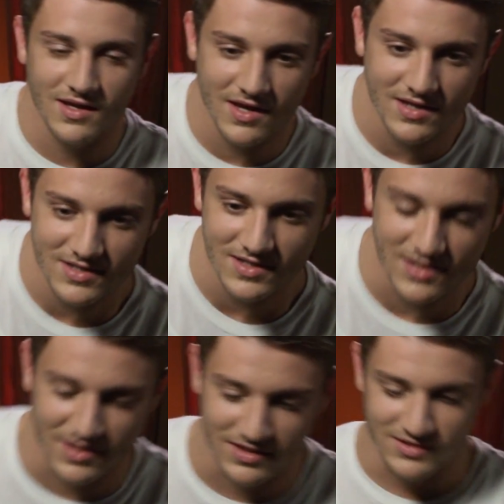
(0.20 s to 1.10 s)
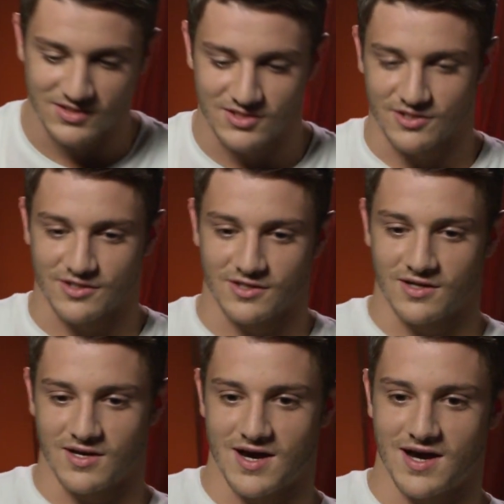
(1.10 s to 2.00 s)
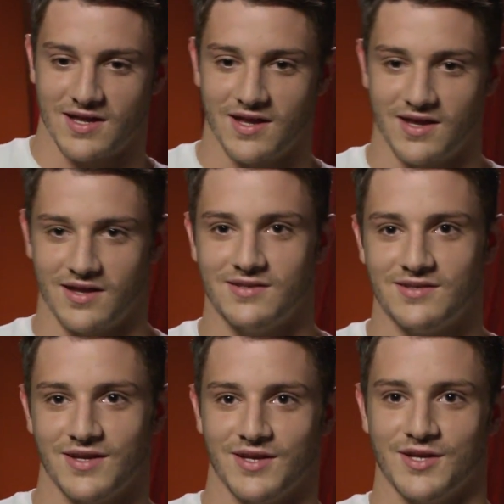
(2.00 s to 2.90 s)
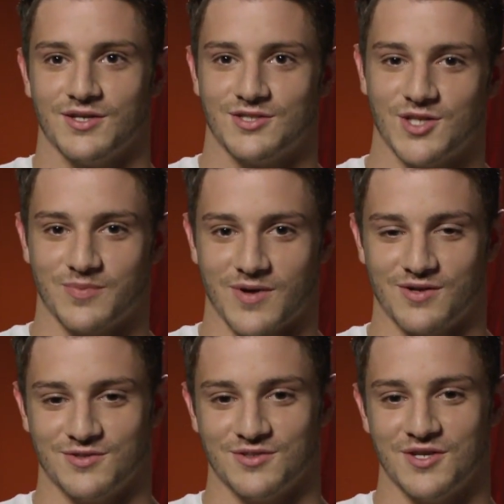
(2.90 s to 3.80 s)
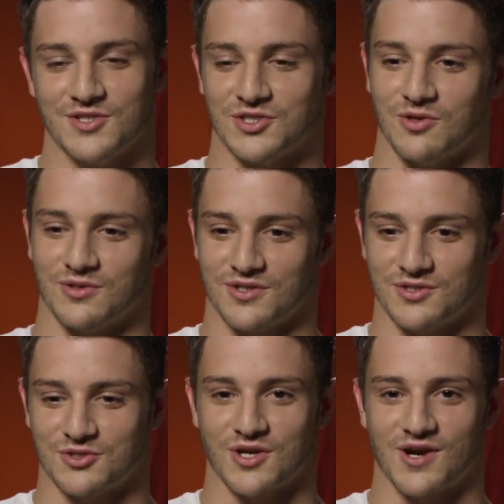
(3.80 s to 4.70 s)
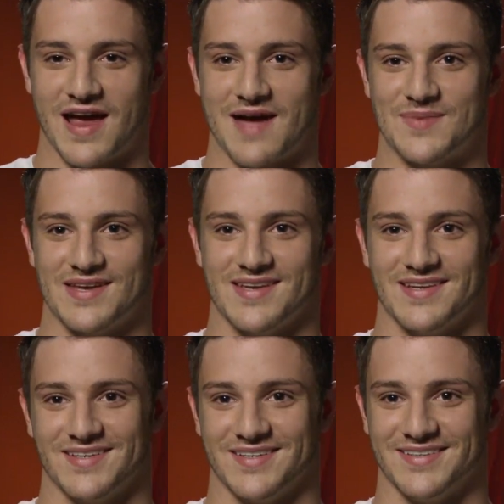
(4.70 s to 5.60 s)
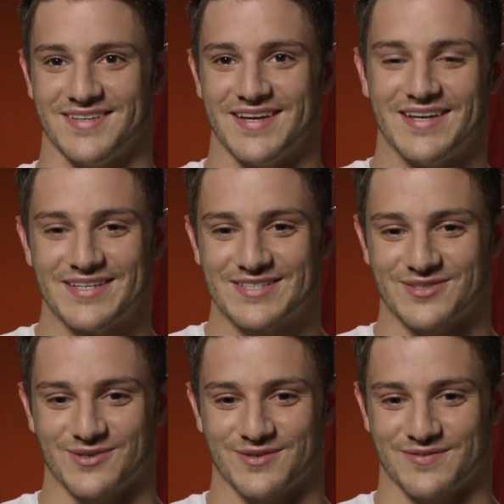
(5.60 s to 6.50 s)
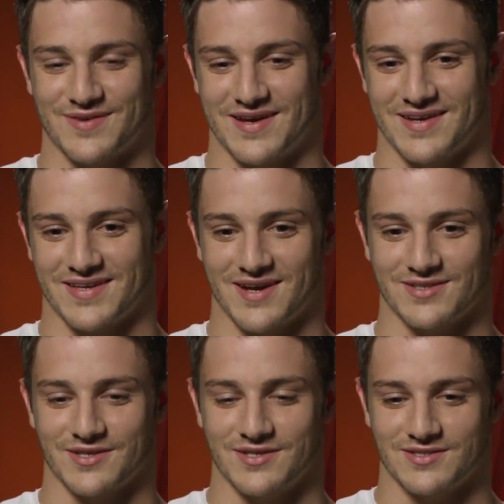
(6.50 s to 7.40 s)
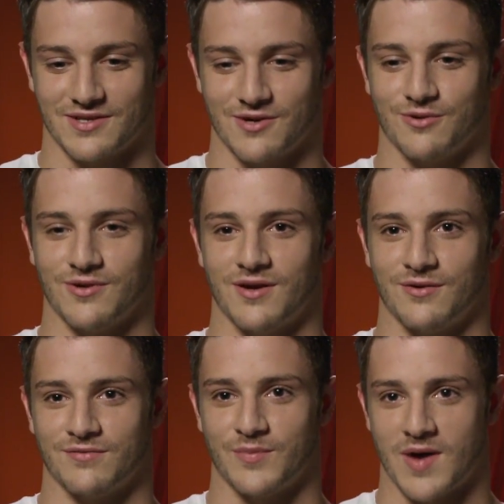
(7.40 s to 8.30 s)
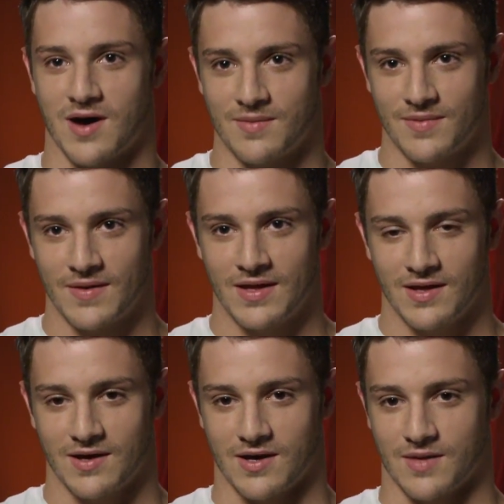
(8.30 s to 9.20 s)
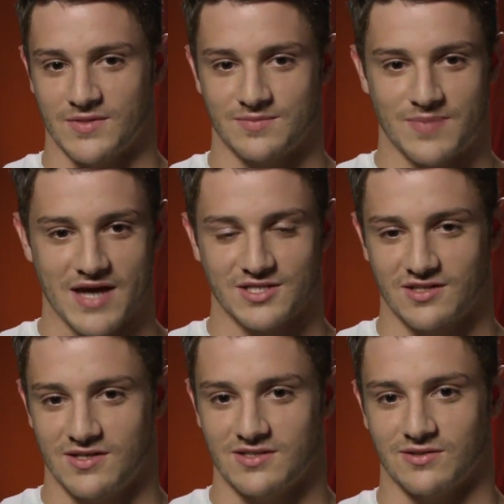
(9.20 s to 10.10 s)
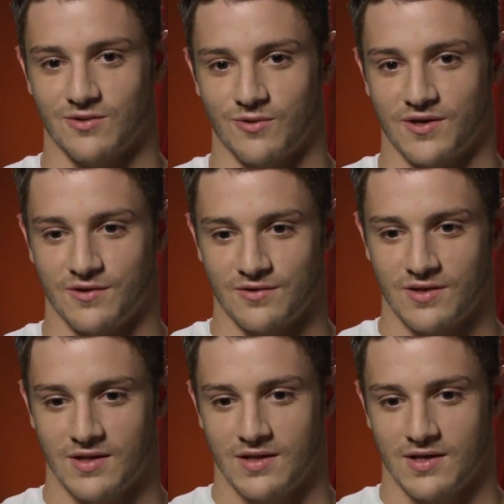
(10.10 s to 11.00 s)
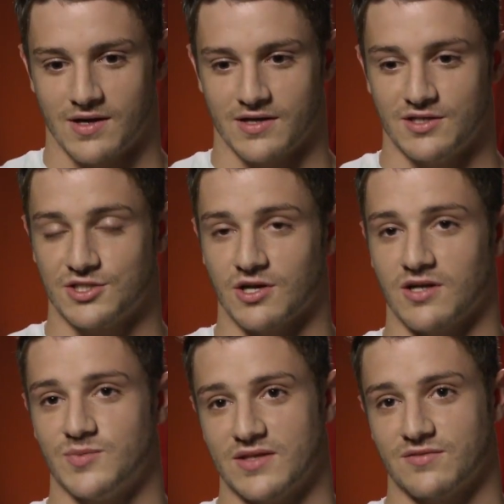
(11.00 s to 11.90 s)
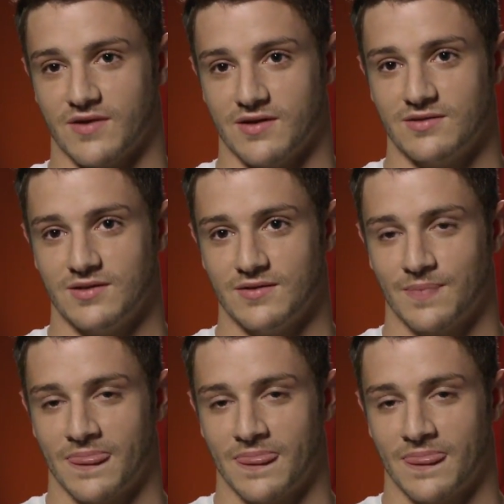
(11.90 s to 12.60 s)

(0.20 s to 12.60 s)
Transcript: Eddie is your hothead, chip on his shoulder, trigger happy sort of character. He's the co-creator of the mob. He's passionate, he's loyal, he's Sean's best friend.